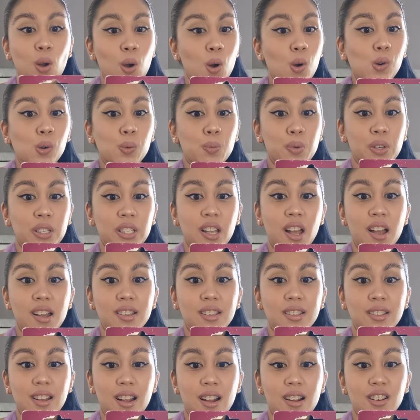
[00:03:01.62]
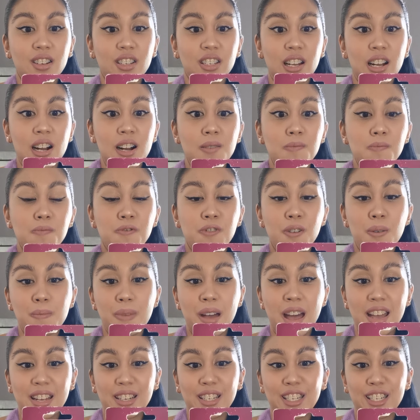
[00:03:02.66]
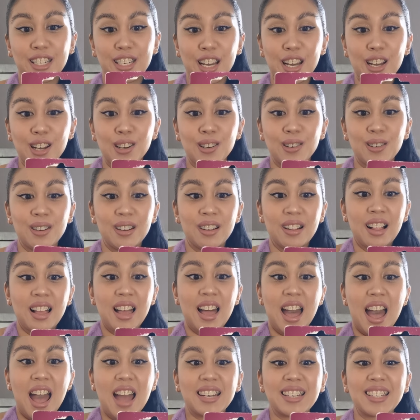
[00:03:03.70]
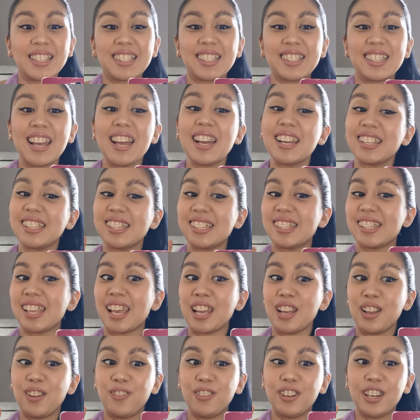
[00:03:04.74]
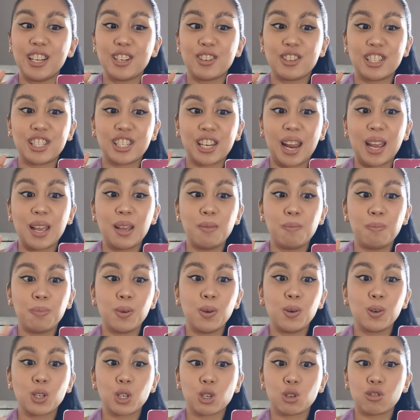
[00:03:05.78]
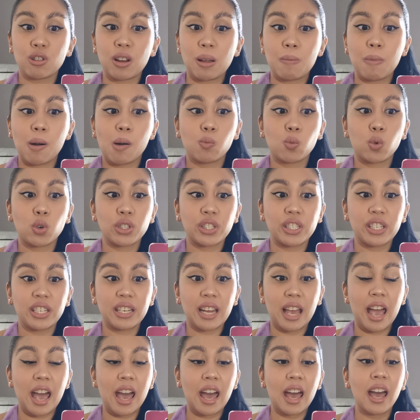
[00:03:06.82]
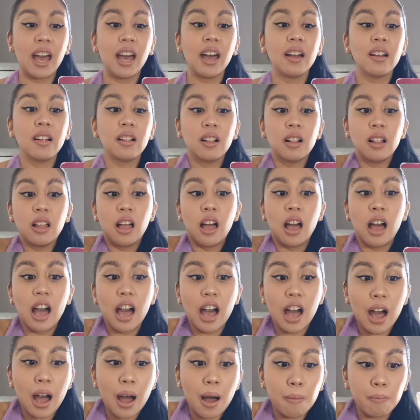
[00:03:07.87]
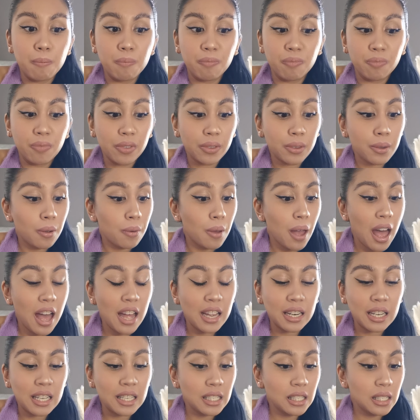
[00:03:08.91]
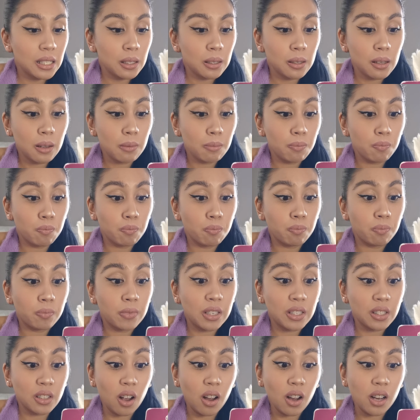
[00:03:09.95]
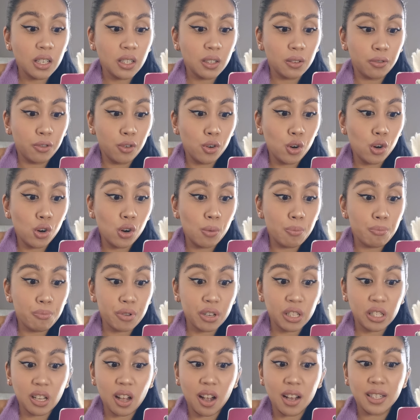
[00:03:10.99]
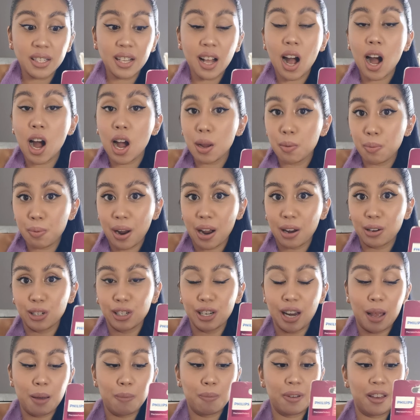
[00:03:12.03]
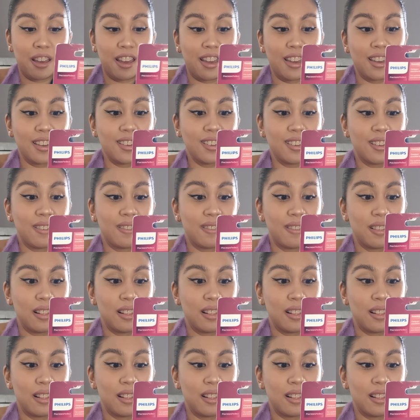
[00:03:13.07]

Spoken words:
called Precise Touch Up from Head to Toe. And it says safely shape or trim unwanted hair. And it's designed for precise eyebrow shaping,